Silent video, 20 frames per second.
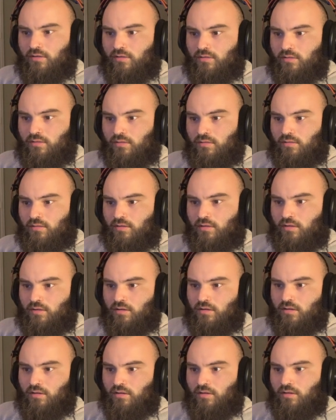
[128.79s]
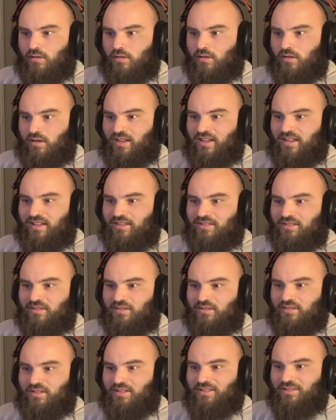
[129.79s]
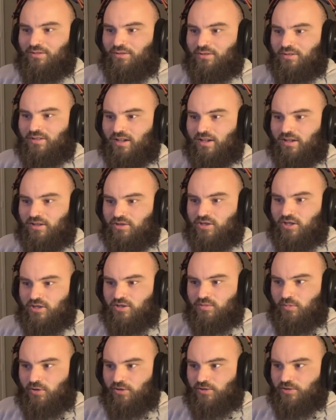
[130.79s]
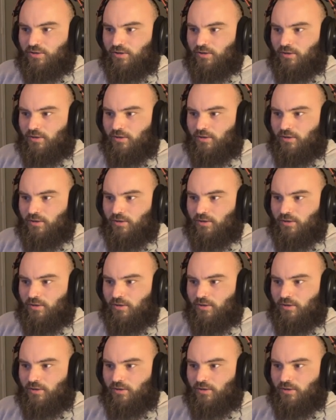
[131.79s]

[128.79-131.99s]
It didn't look like it changed much.